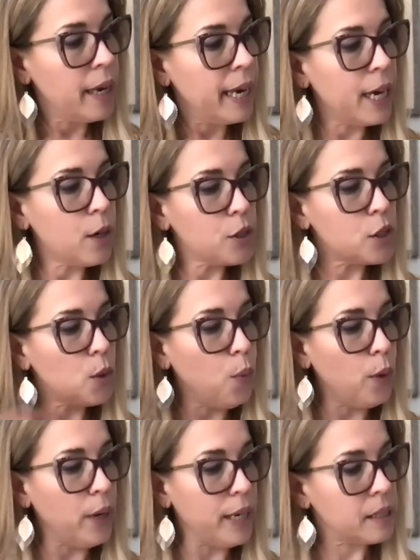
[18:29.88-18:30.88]
Here's the
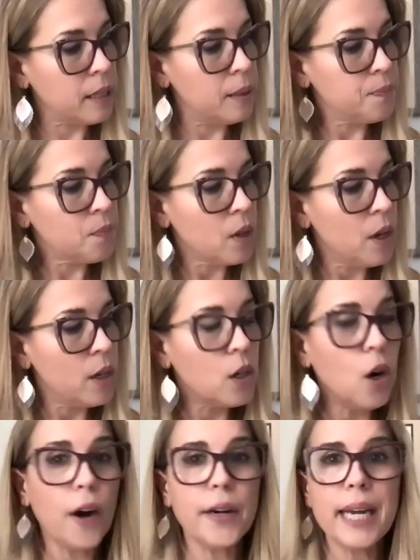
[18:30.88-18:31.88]
risk.
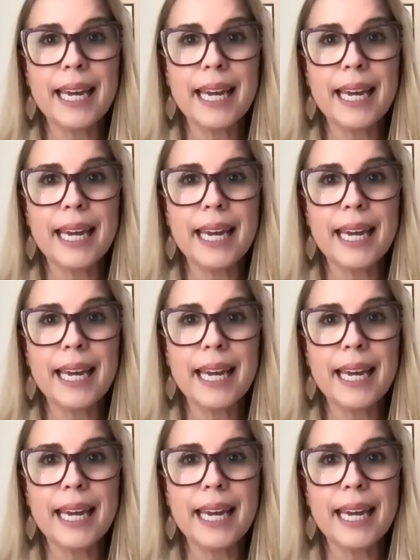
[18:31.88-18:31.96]
Guard